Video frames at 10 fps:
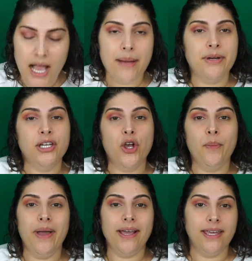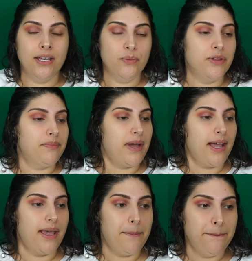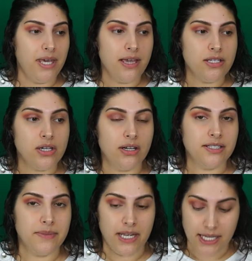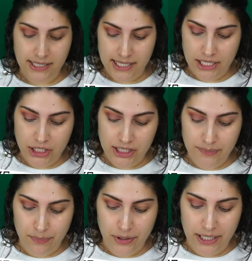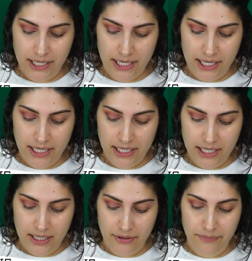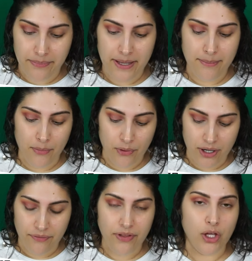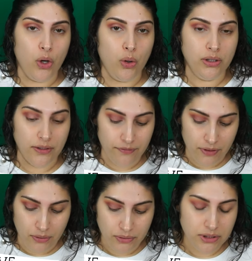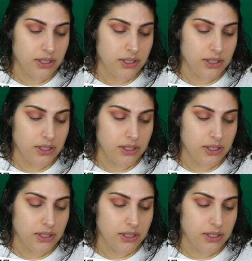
I'm gonna go back in with my DH Cosmetics and just bring in a bit more of the cola float.